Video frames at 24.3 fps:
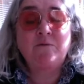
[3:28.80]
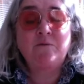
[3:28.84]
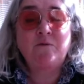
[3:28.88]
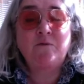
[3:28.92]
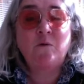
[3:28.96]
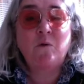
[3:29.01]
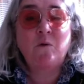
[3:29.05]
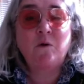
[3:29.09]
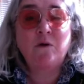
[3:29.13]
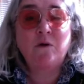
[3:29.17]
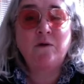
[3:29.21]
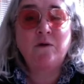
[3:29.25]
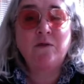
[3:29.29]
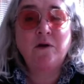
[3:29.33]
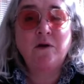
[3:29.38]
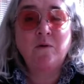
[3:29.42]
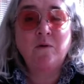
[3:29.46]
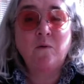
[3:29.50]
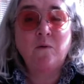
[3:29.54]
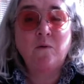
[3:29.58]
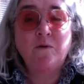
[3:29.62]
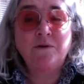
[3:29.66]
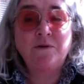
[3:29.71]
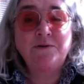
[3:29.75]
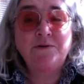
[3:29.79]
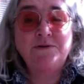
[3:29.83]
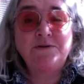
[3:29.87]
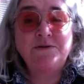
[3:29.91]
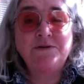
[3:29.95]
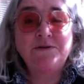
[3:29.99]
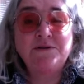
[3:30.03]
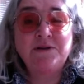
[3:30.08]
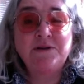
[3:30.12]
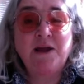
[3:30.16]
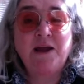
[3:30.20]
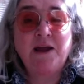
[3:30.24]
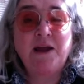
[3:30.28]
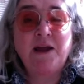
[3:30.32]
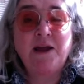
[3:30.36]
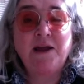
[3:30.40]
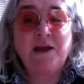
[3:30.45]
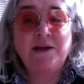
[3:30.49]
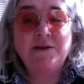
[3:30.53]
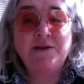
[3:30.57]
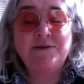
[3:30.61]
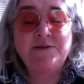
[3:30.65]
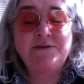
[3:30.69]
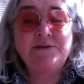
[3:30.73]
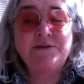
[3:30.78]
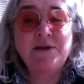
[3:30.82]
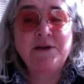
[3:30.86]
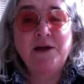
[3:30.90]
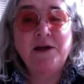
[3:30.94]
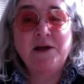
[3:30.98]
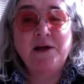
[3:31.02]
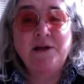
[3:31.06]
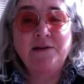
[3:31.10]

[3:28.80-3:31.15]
for the course, and